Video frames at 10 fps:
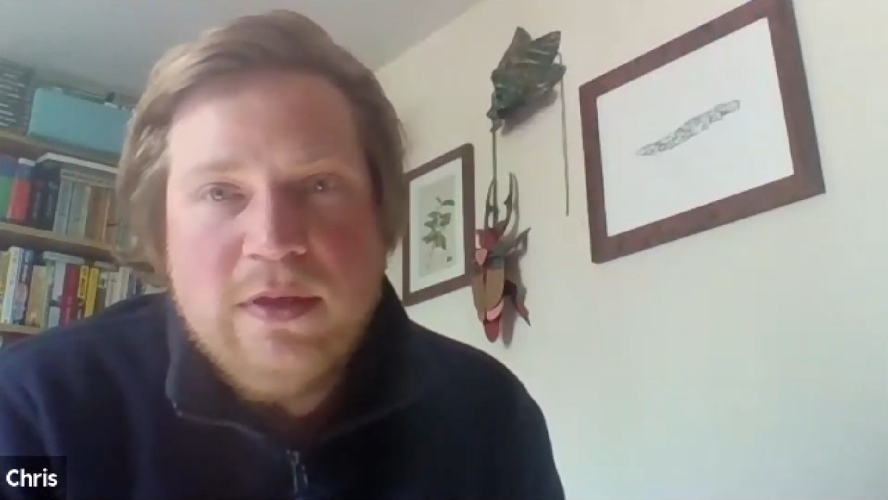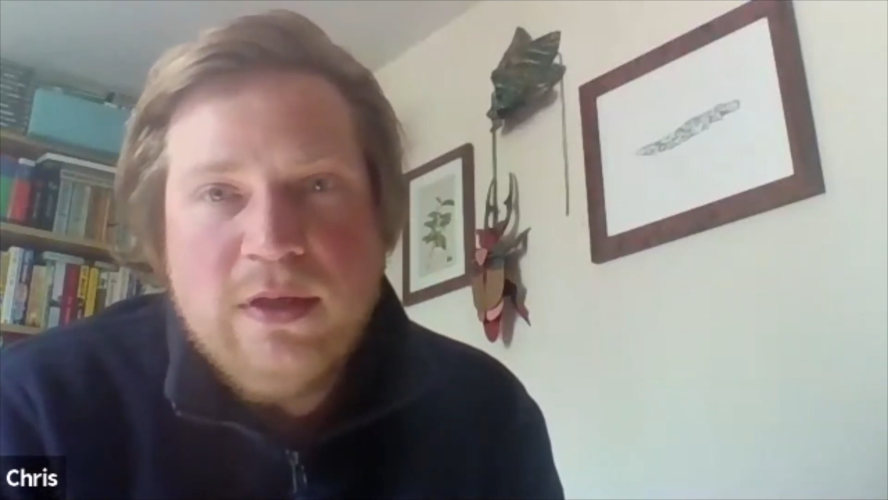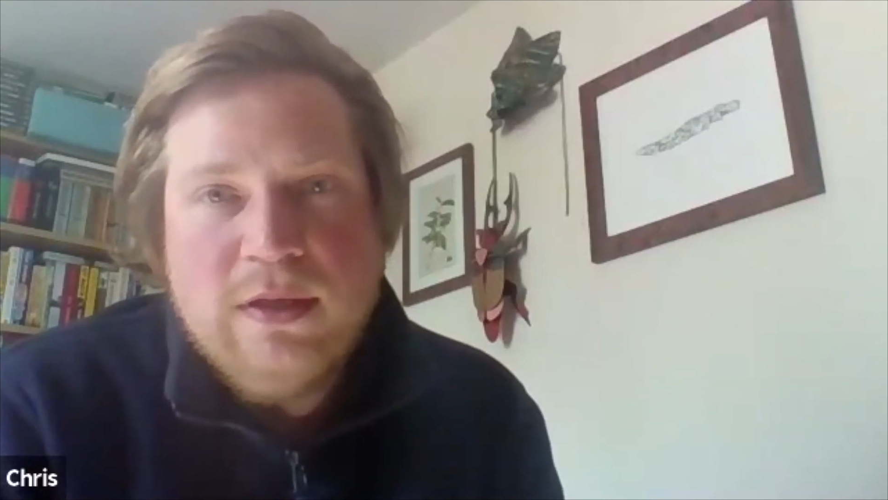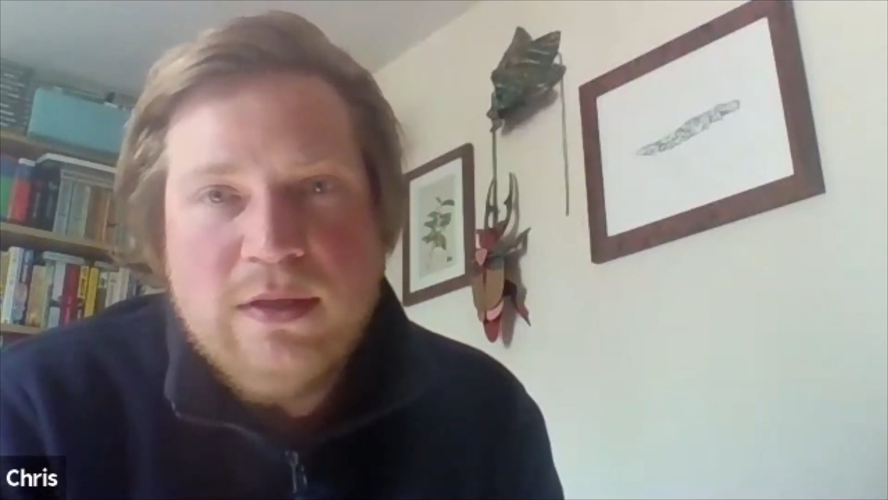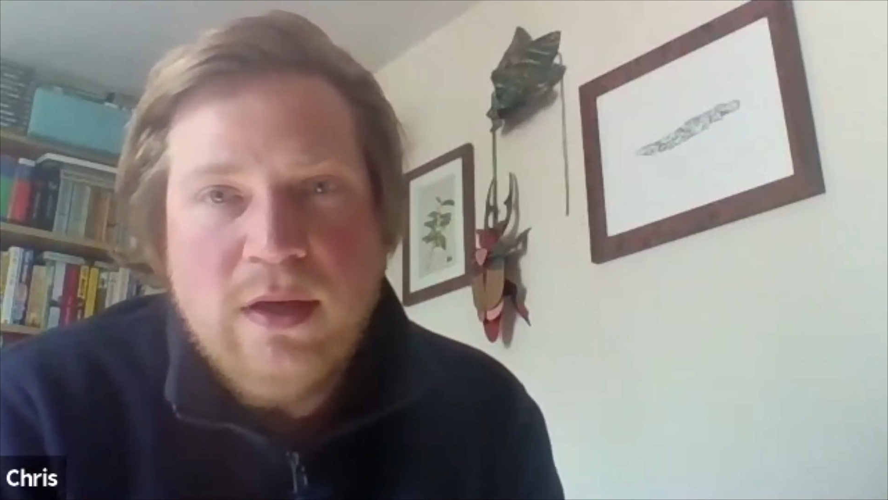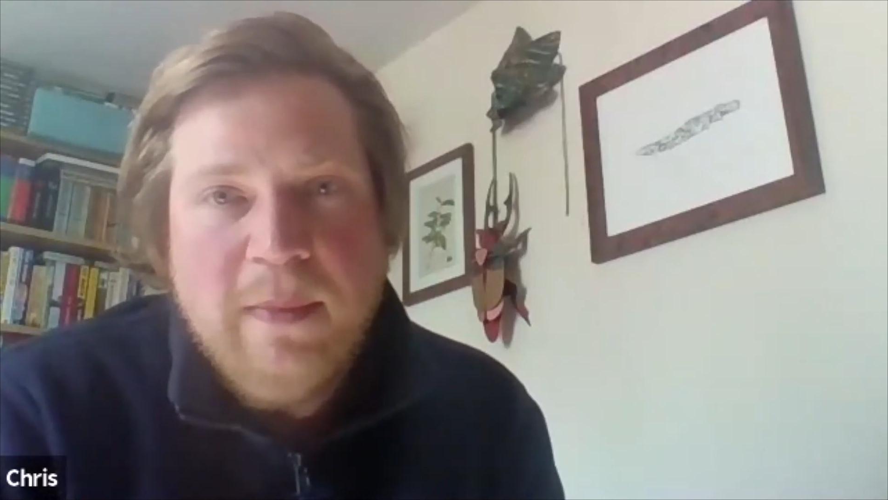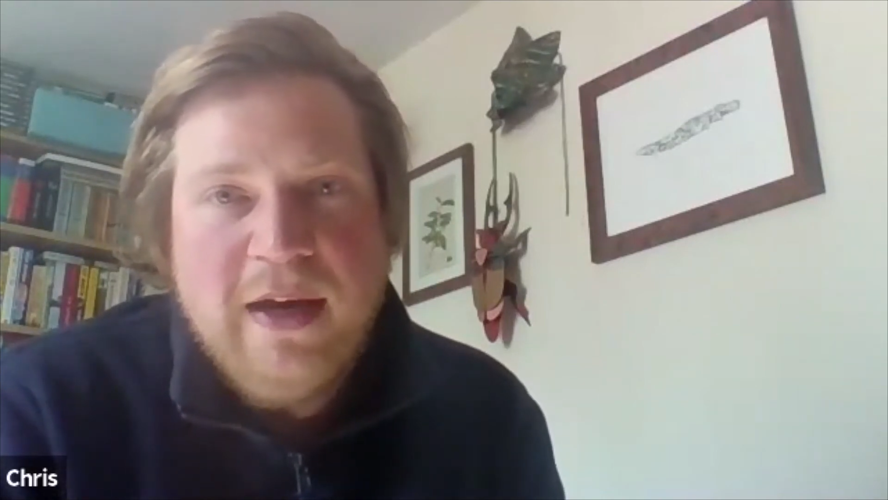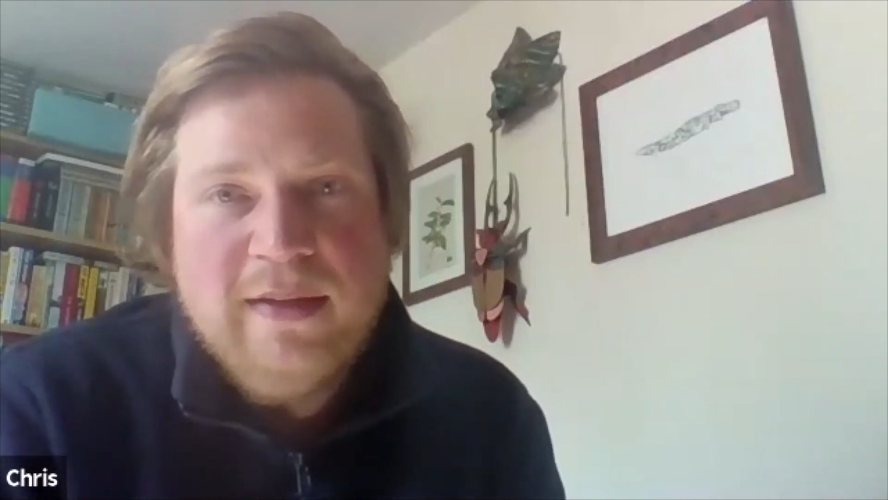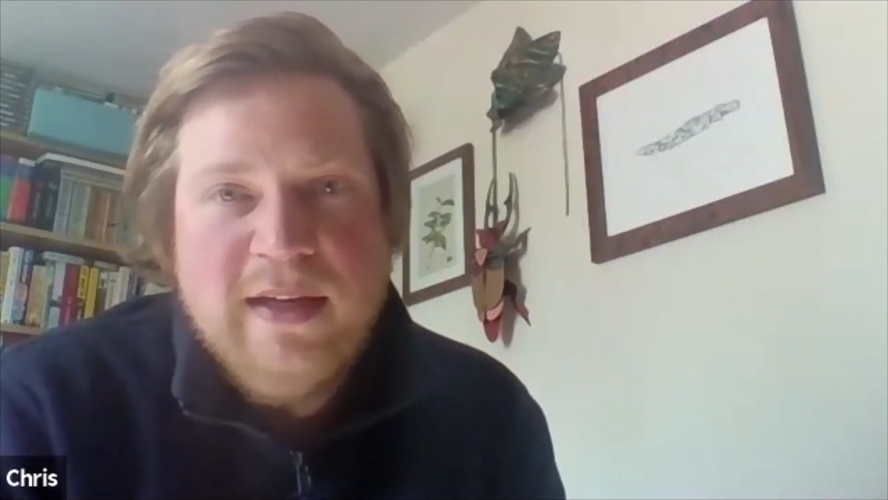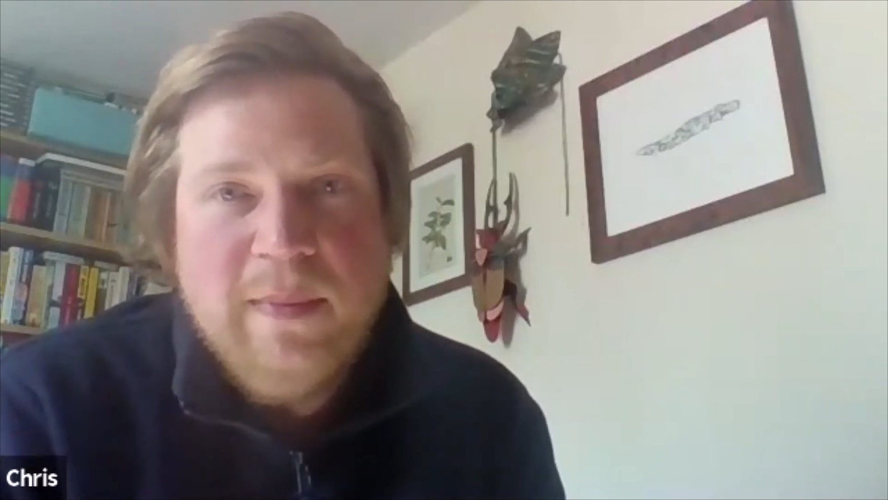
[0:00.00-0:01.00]
which is
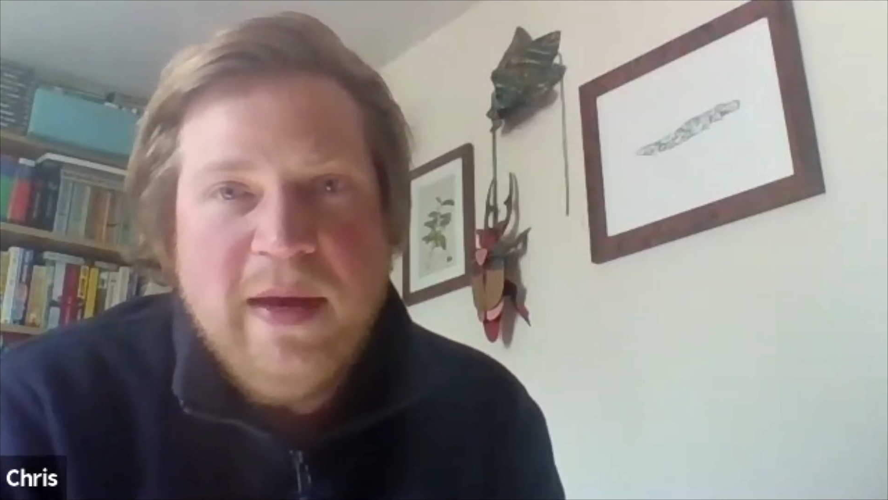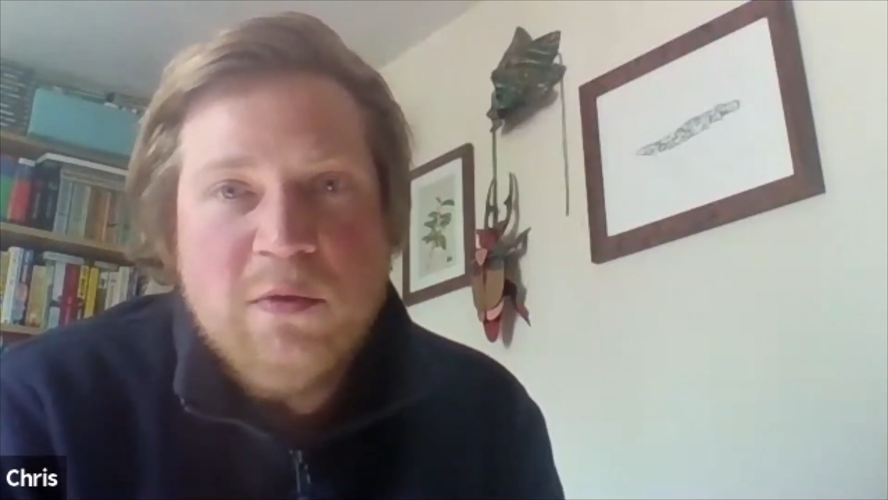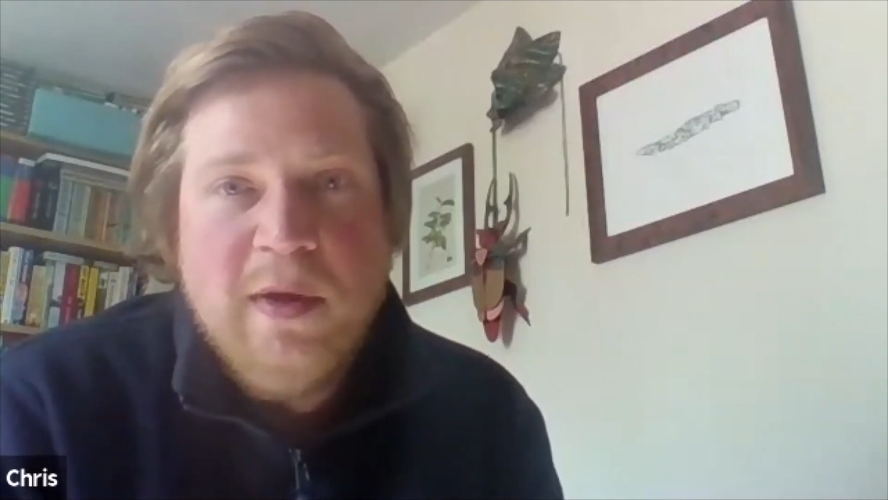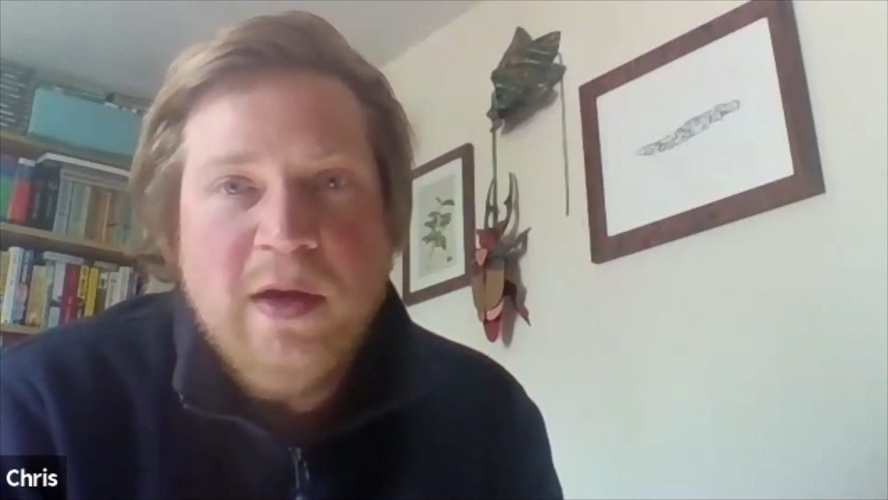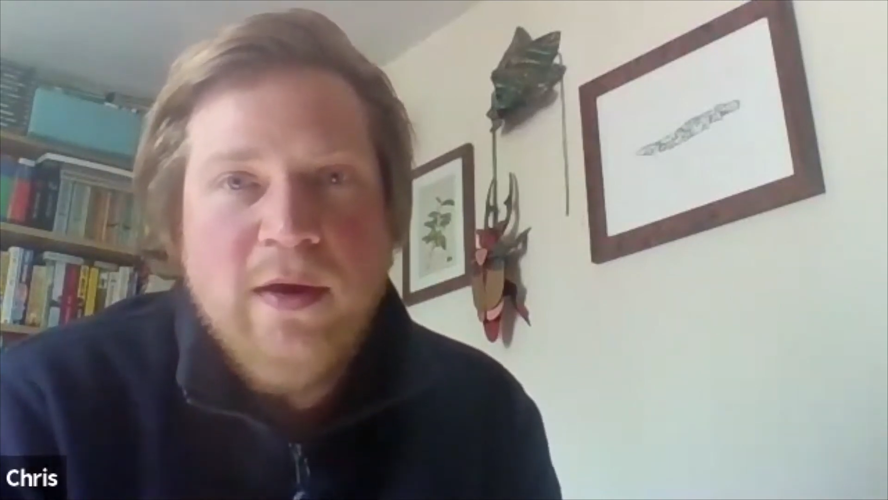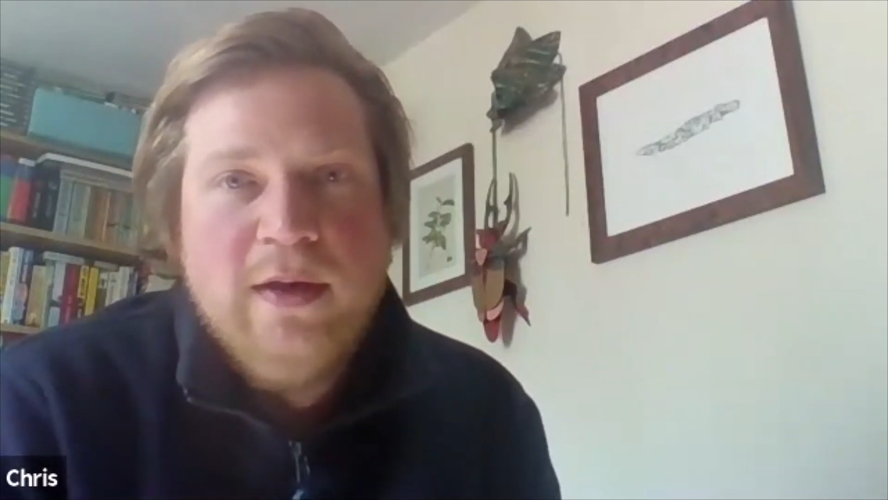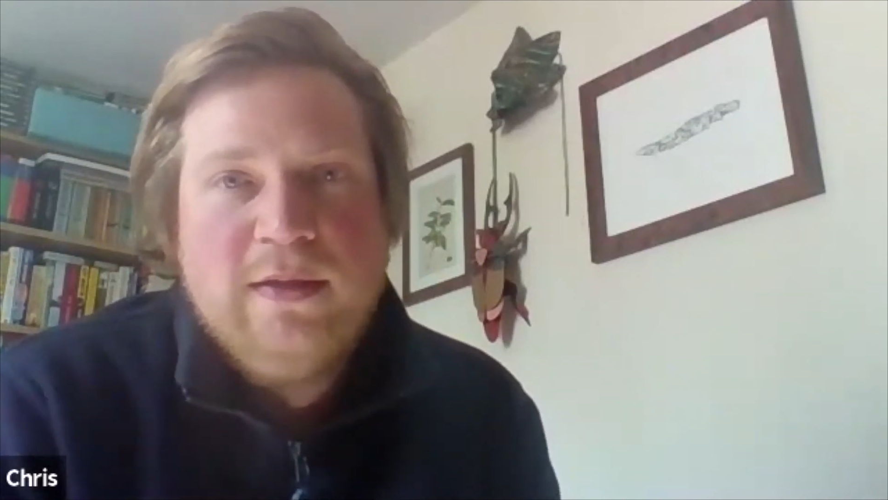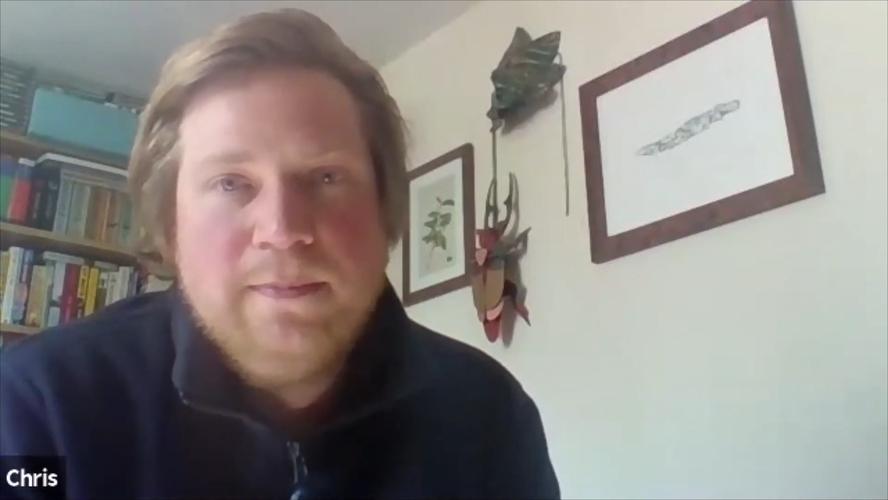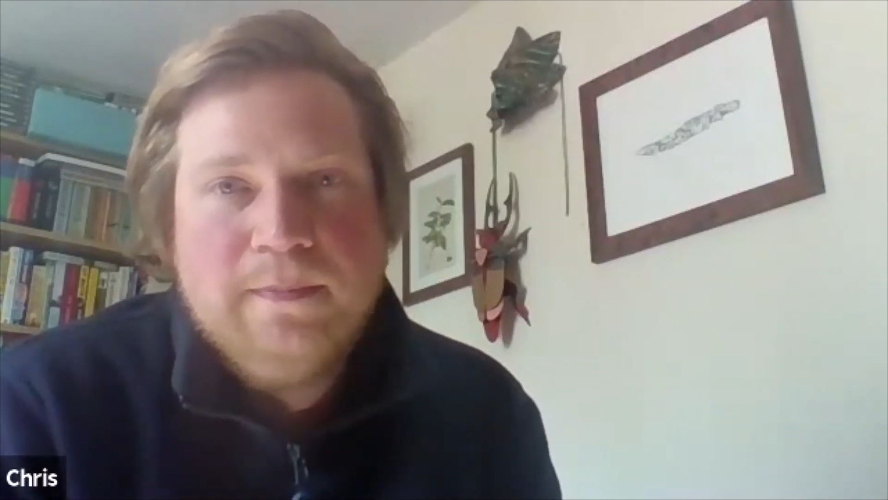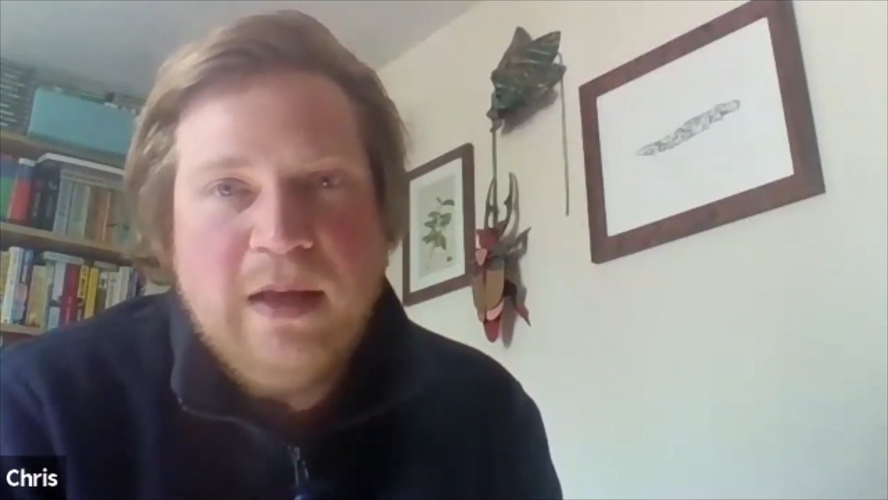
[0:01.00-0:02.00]
£18 per
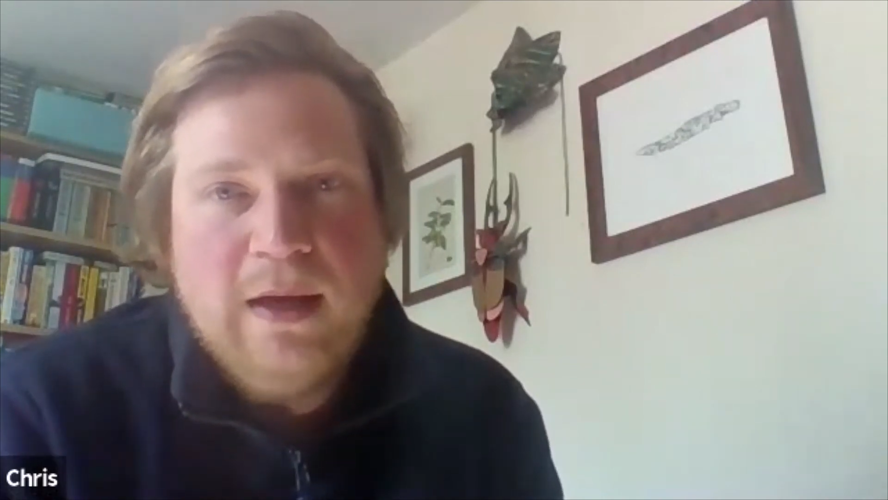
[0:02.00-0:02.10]
night.